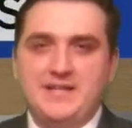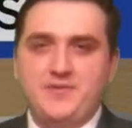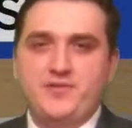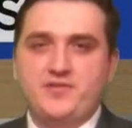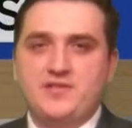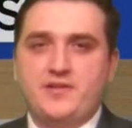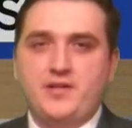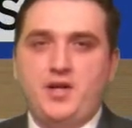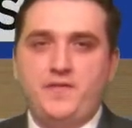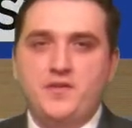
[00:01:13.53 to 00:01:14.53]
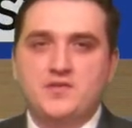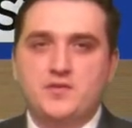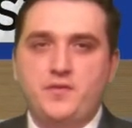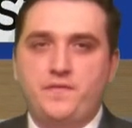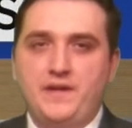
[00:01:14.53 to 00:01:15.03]
temperatures starting off in those
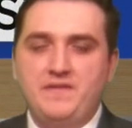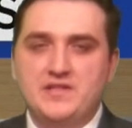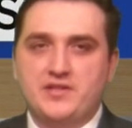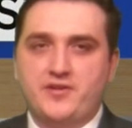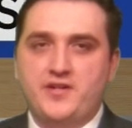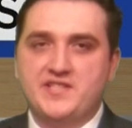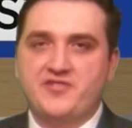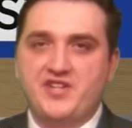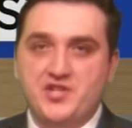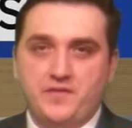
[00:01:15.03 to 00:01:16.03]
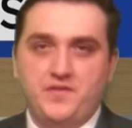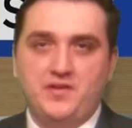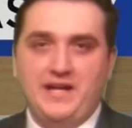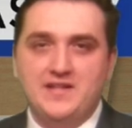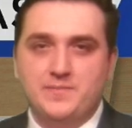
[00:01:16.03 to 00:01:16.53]
low 50s across the region, a few
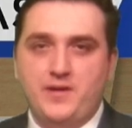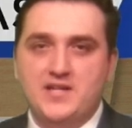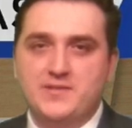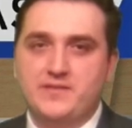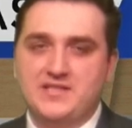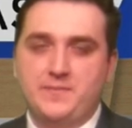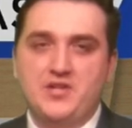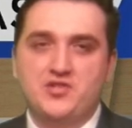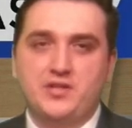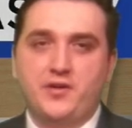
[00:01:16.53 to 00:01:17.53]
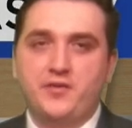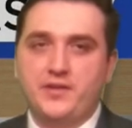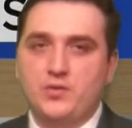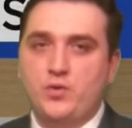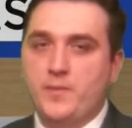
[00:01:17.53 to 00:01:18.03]
clouds possibly, especially
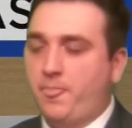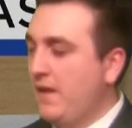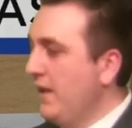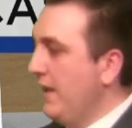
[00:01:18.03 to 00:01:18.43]
early on.